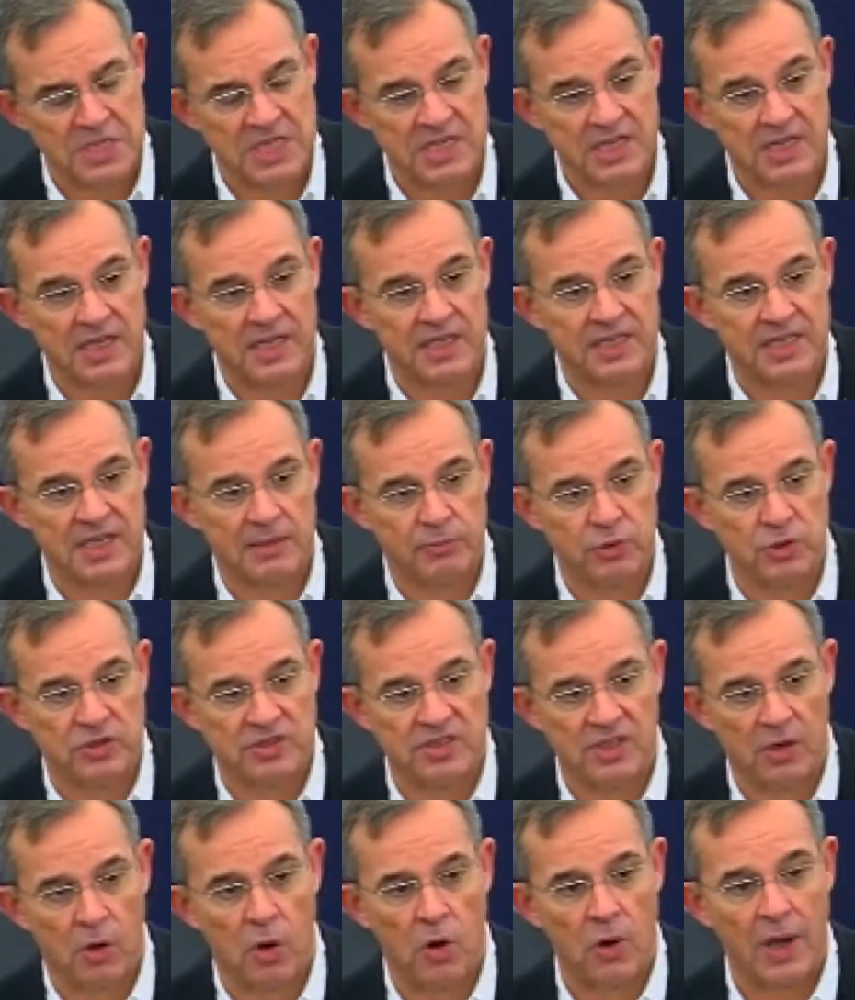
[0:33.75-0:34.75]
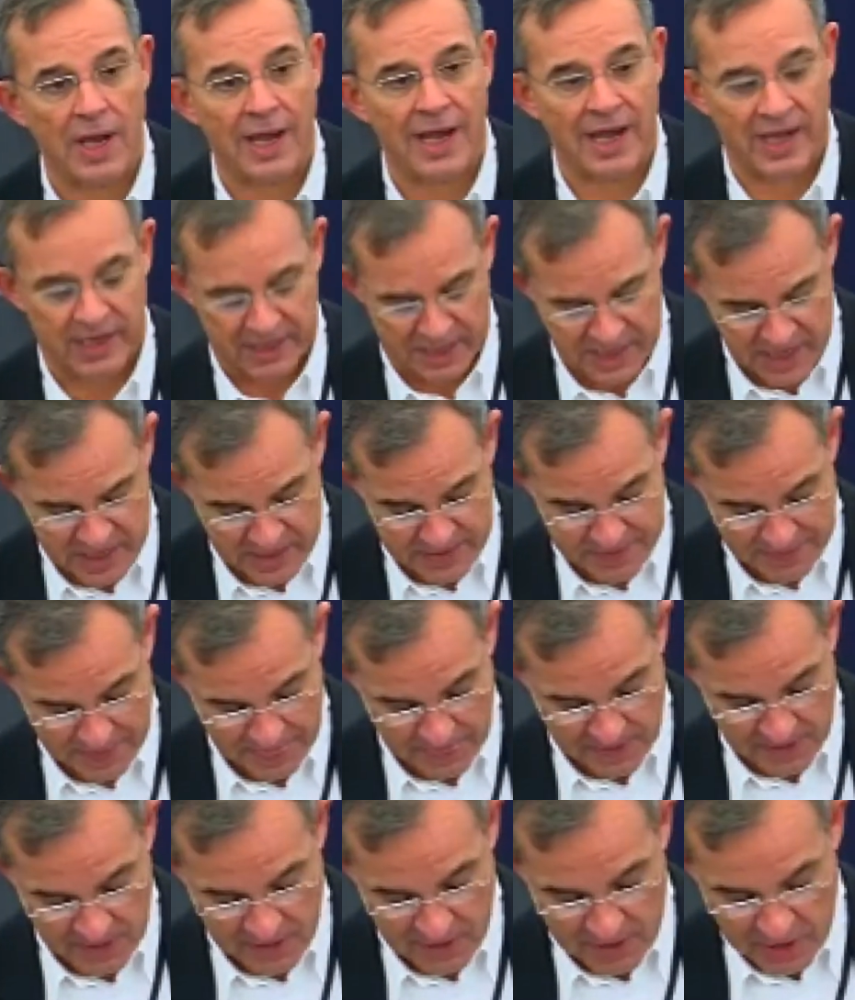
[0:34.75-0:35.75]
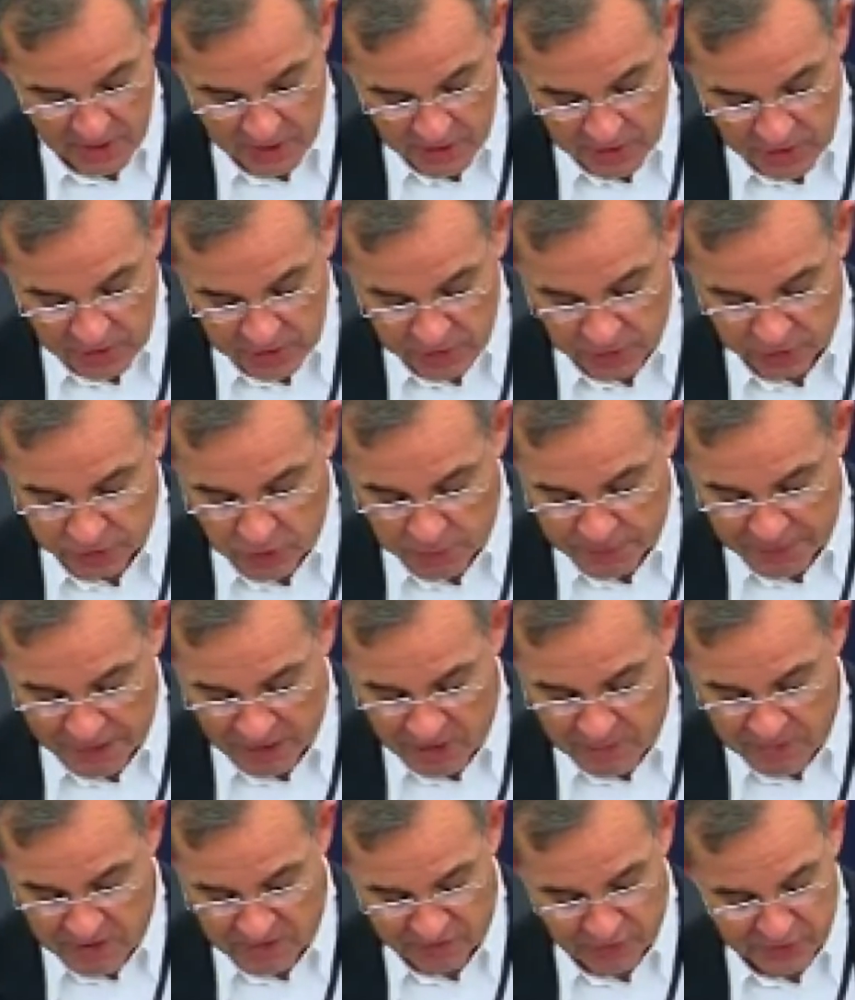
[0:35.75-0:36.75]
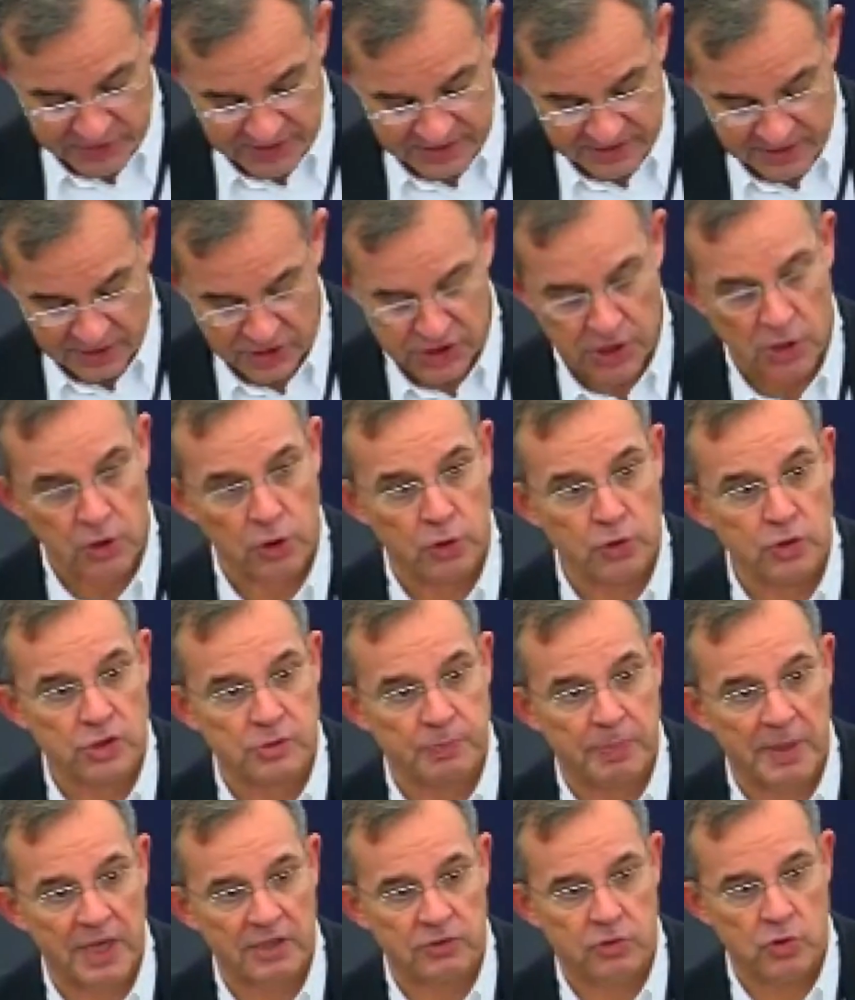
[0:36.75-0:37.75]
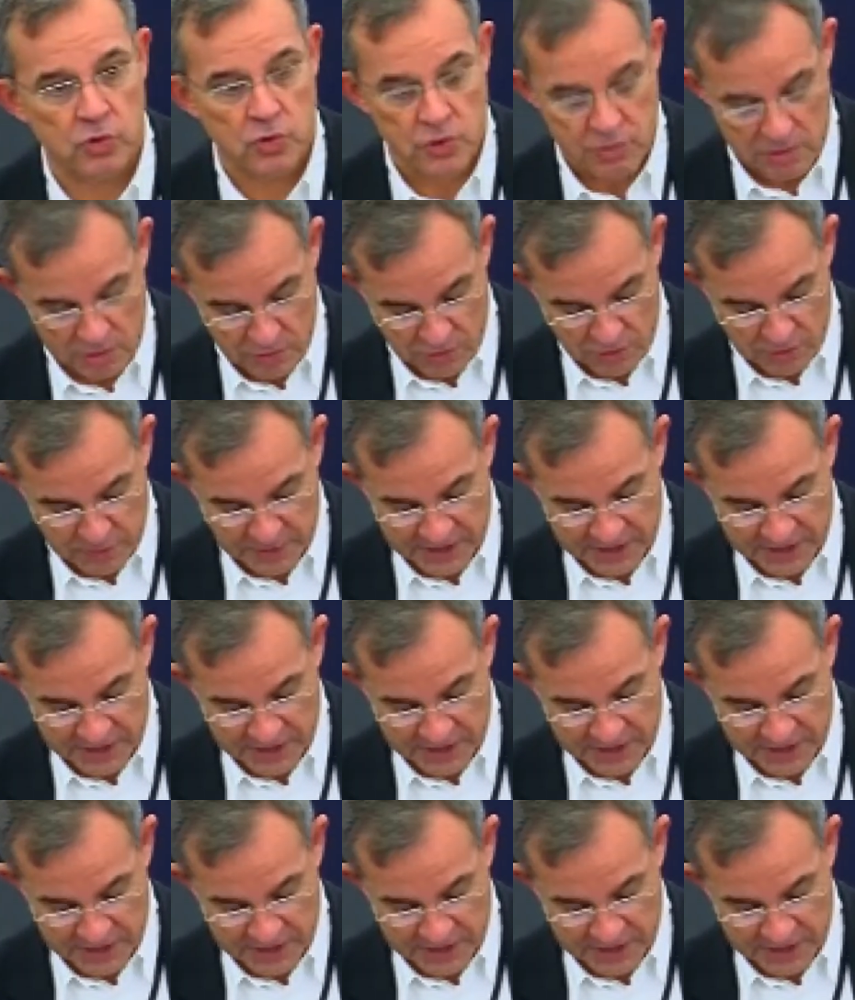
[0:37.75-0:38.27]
Sanctions that are extremely dangerous to our economy and which will have no positive outcome.